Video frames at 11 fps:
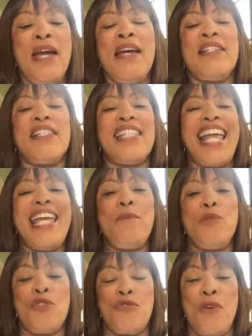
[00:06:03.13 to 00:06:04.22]
Same
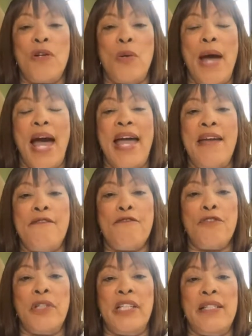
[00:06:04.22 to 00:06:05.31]
struggle. I have
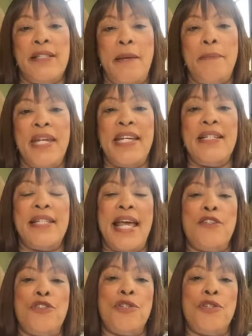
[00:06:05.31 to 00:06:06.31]
really some days had